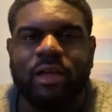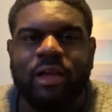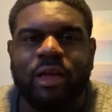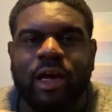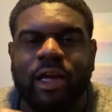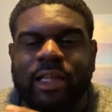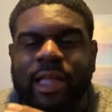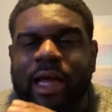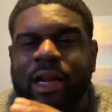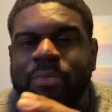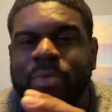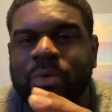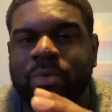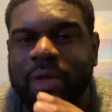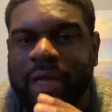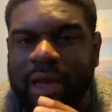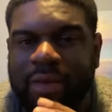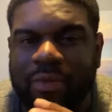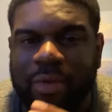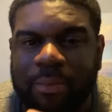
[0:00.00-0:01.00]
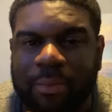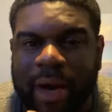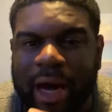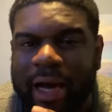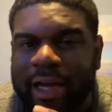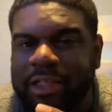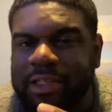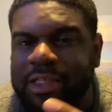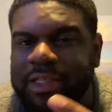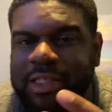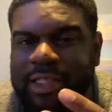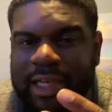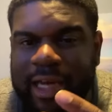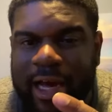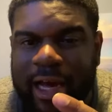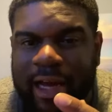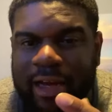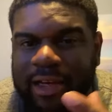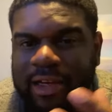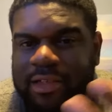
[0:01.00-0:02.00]
a lot of people can't even buy
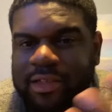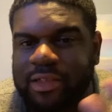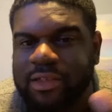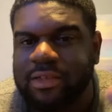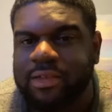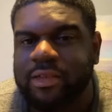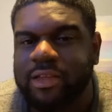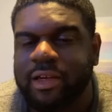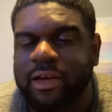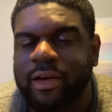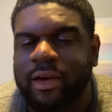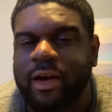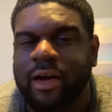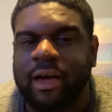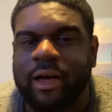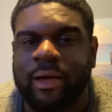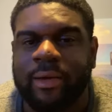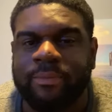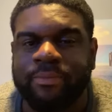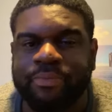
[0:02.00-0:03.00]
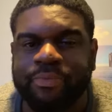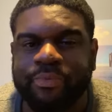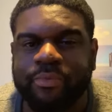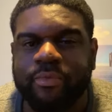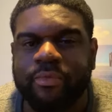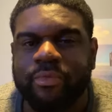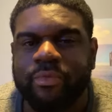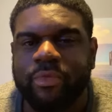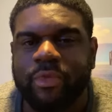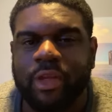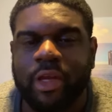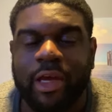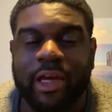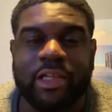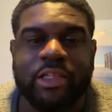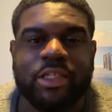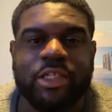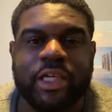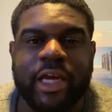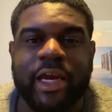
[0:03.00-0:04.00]
GTI because their
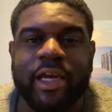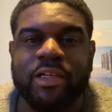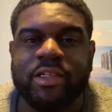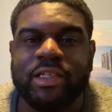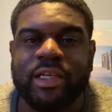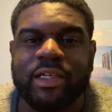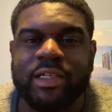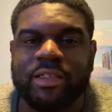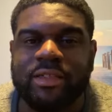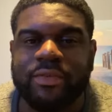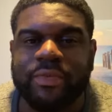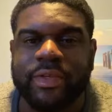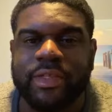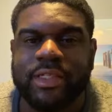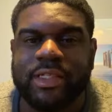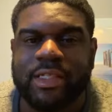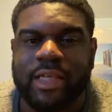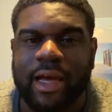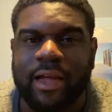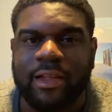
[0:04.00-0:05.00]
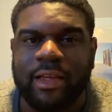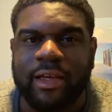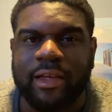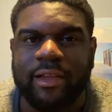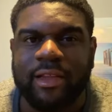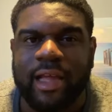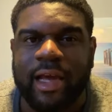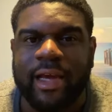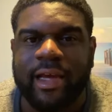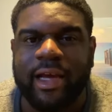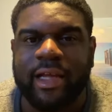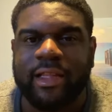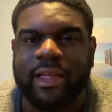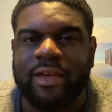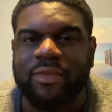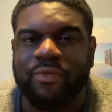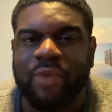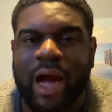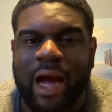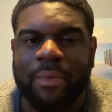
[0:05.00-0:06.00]
exchange doesn't even sell it. Like I
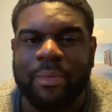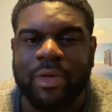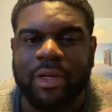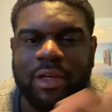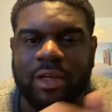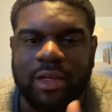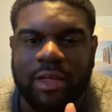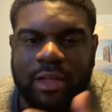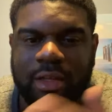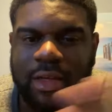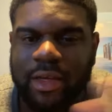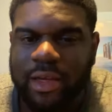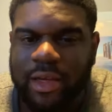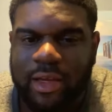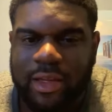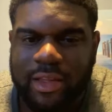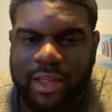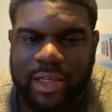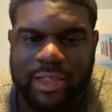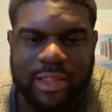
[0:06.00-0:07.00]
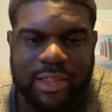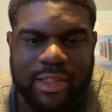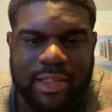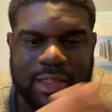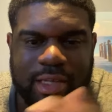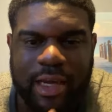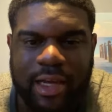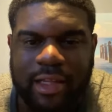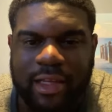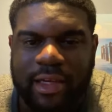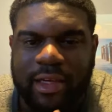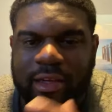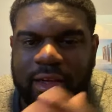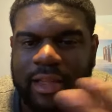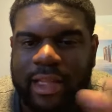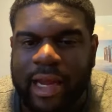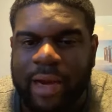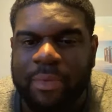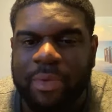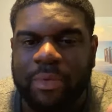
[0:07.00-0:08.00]
think Robinhood doesn't sell it. A
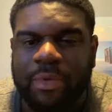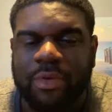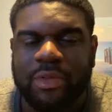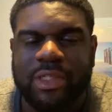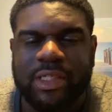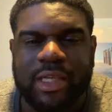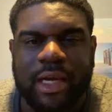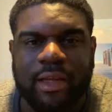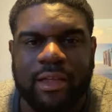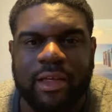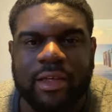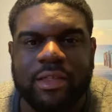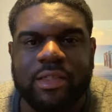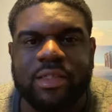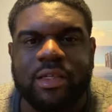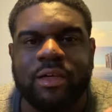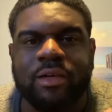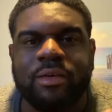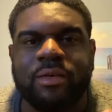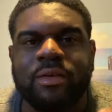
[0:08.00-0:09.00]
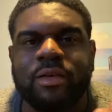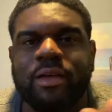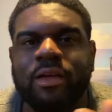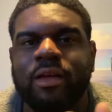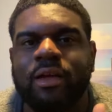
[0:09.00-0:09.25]
lot of people don't sell it. So